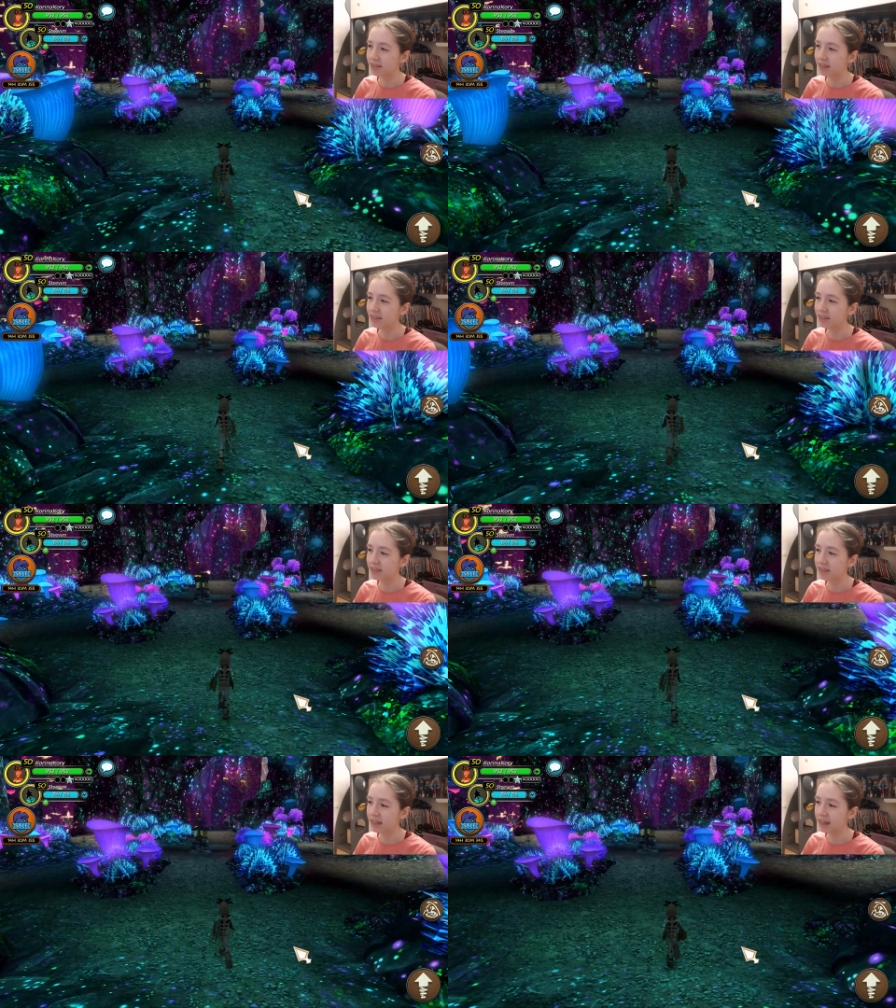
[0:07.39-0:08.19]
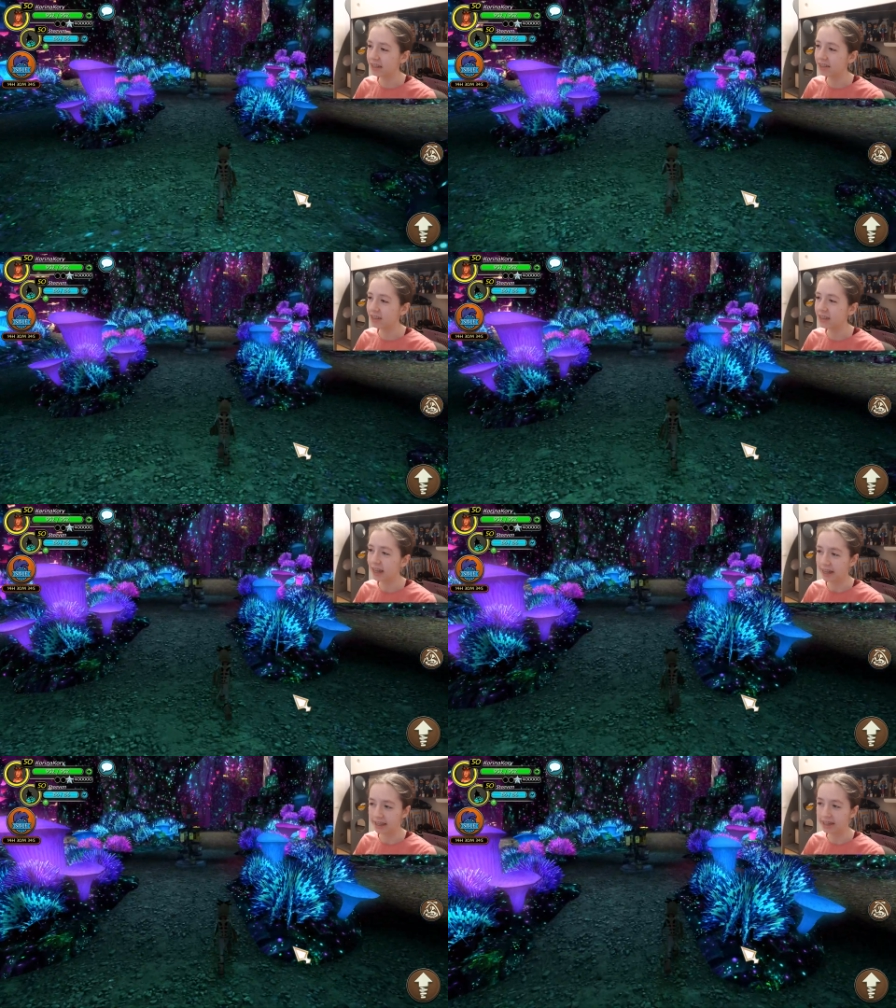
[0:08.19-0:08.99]
let's just say
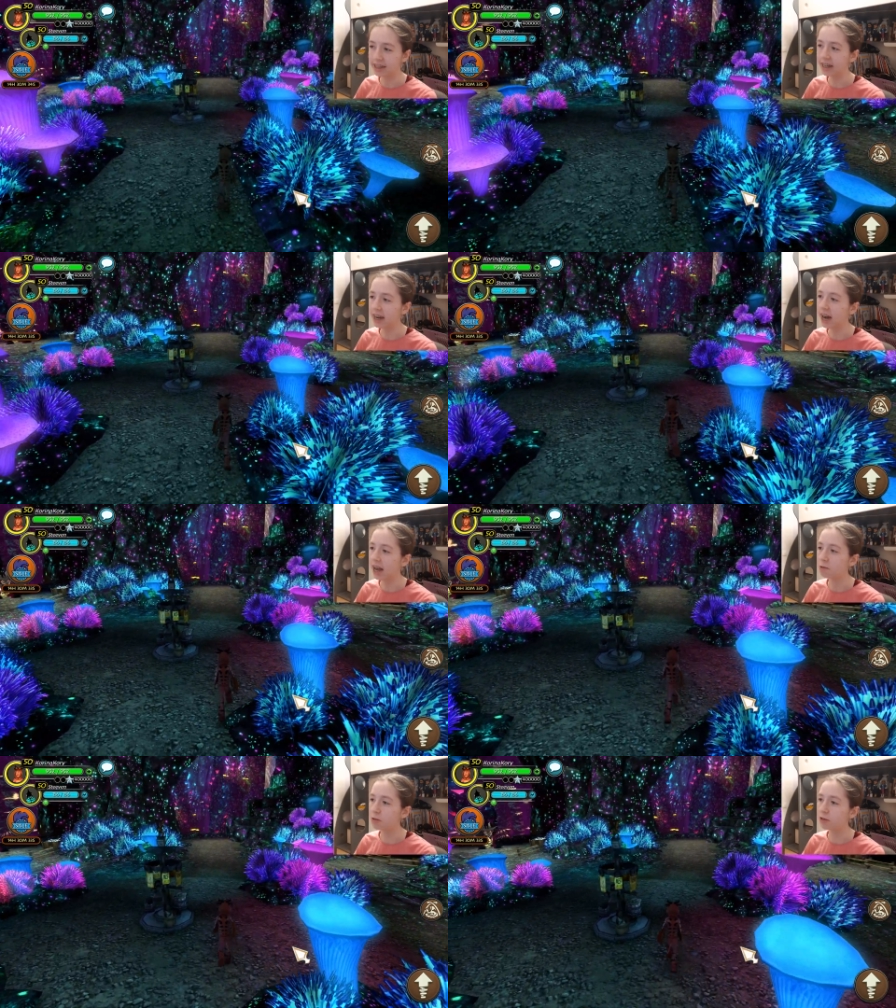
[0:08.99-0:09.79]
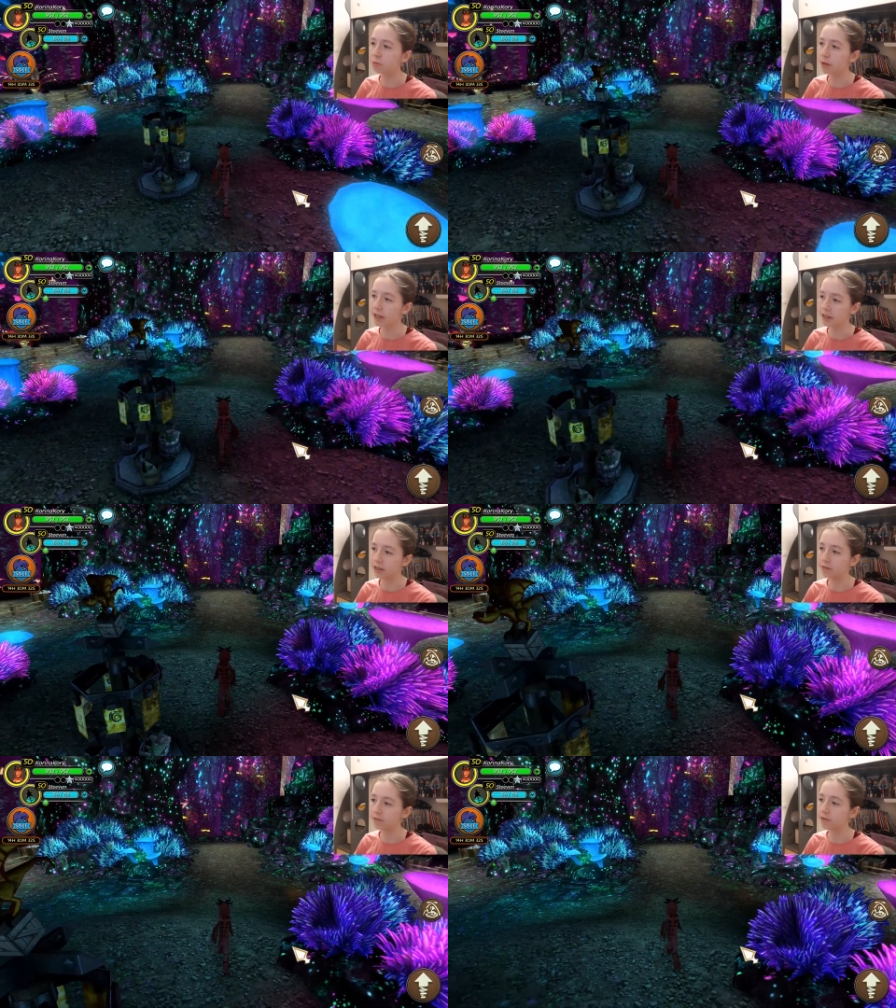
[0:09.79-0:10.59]
today I was
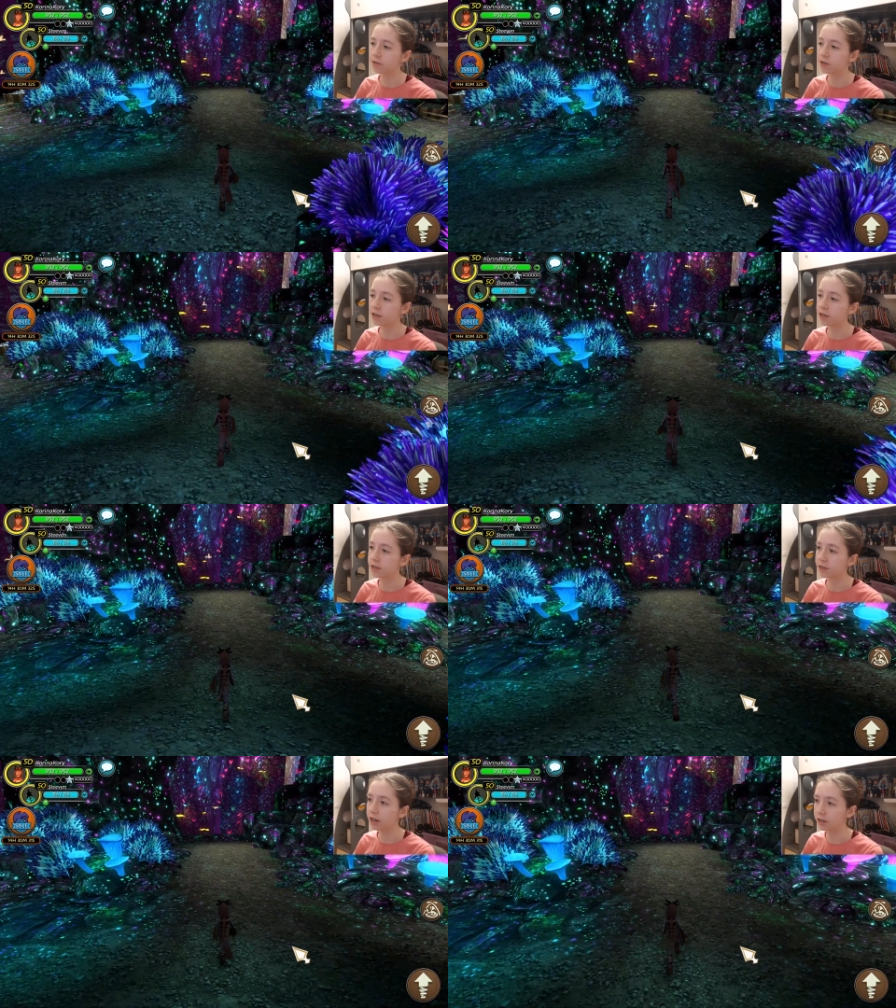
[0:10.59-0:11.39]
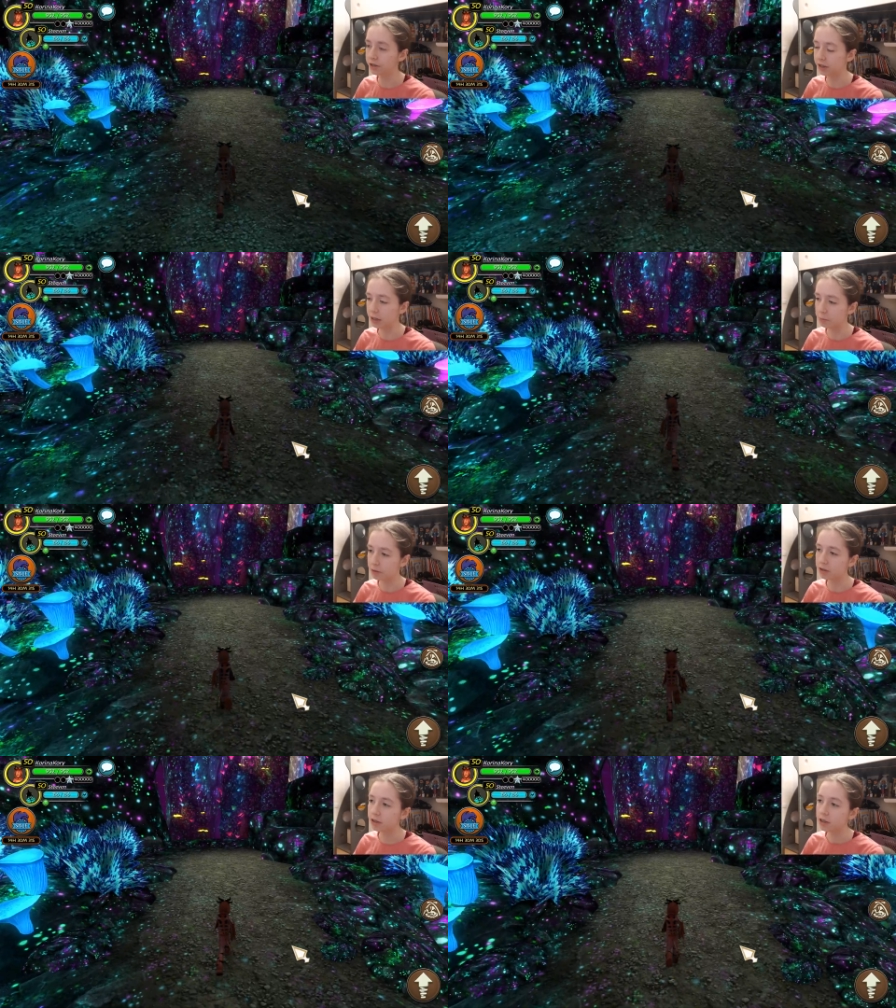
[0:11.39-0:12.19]
waiting for Star
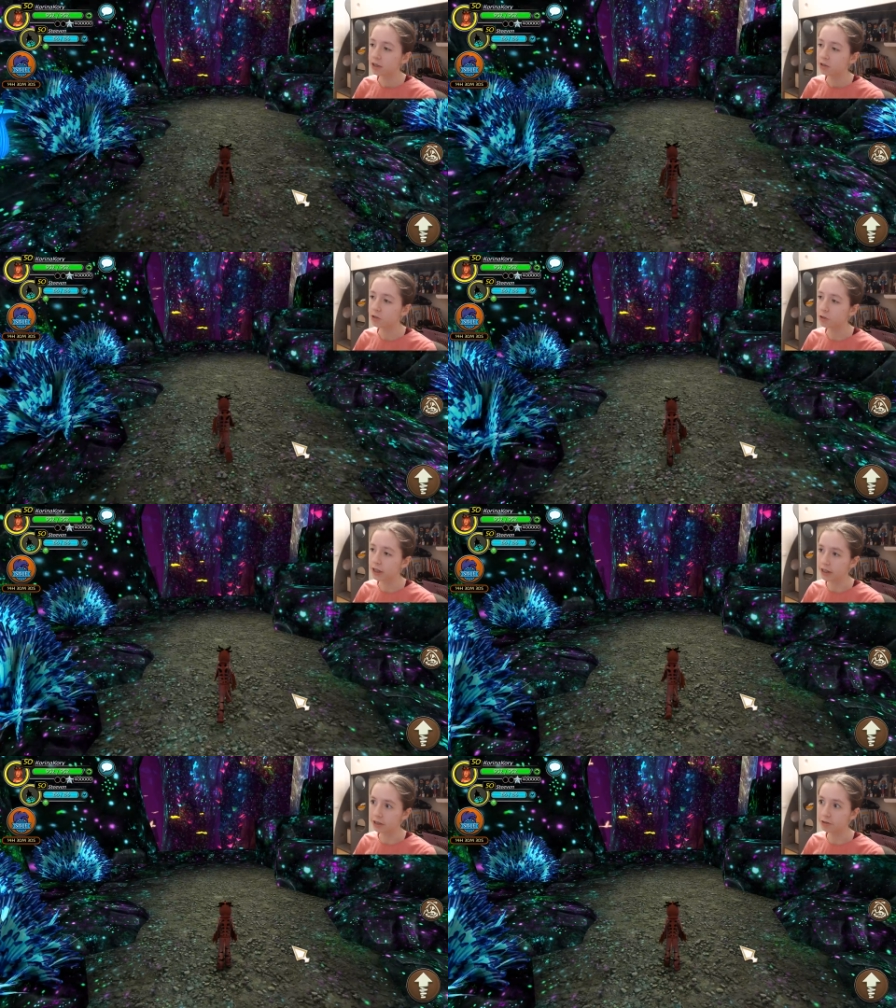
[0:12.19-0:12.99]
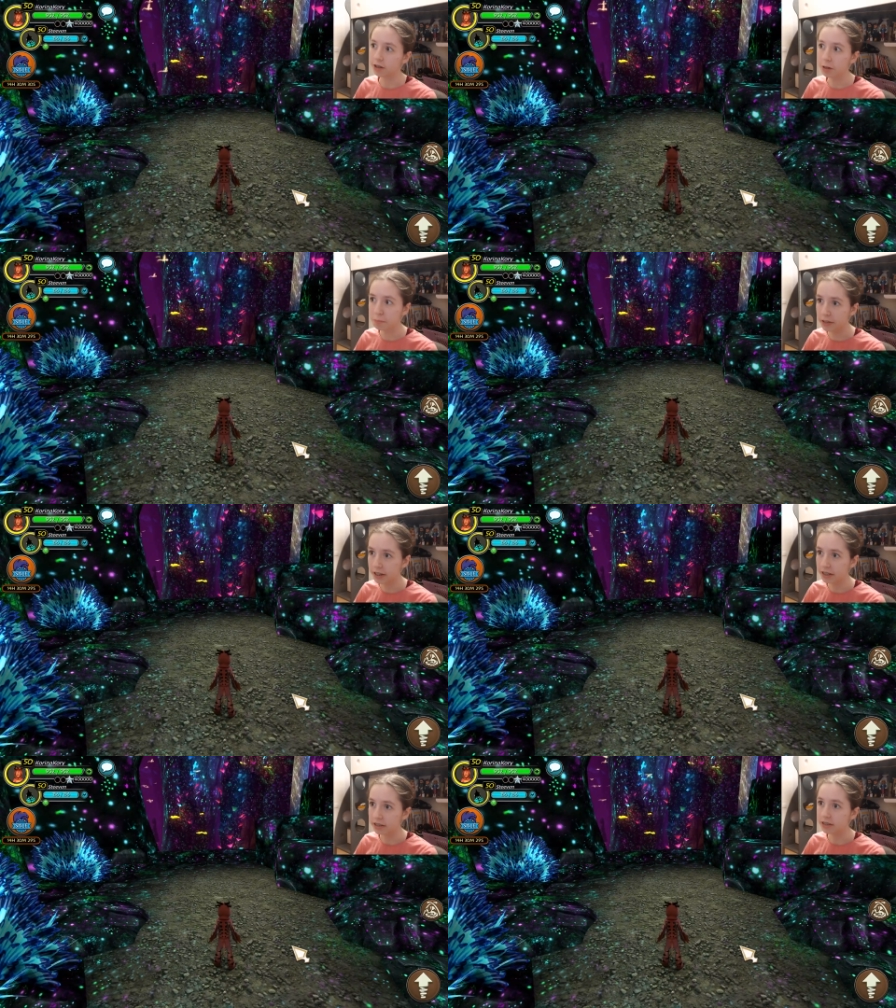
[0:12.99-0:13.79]
Stable to get a new
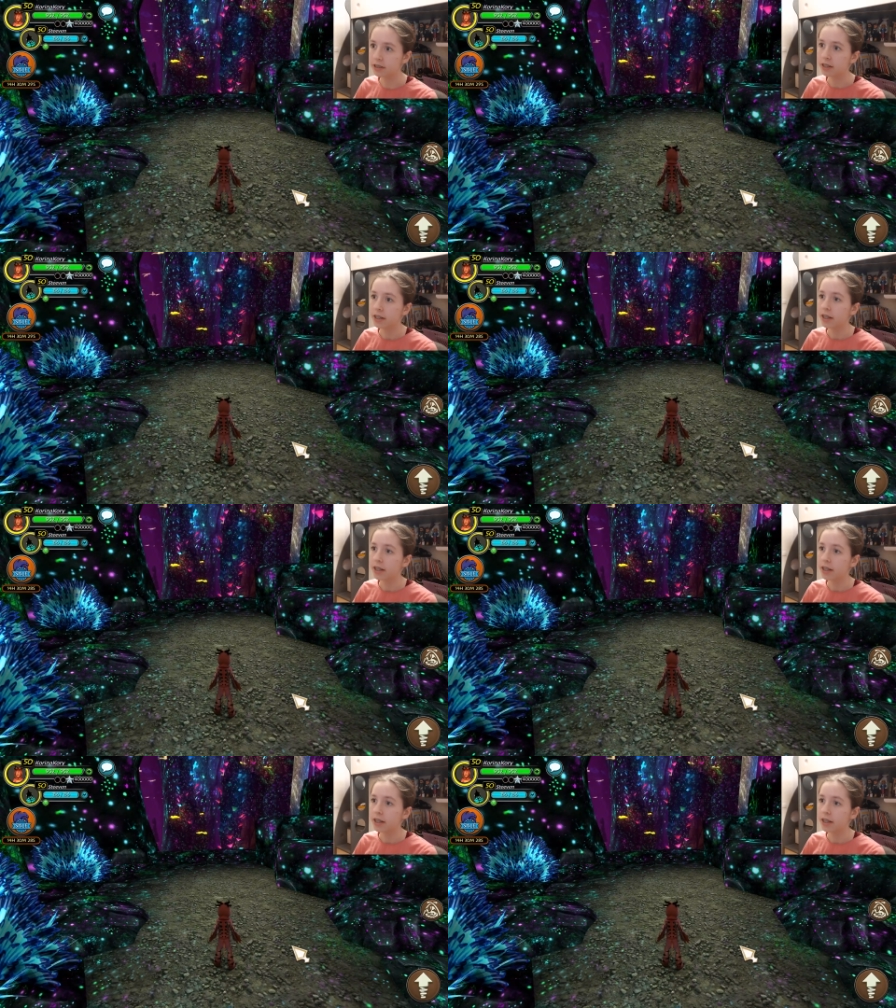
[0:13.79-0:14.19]
update.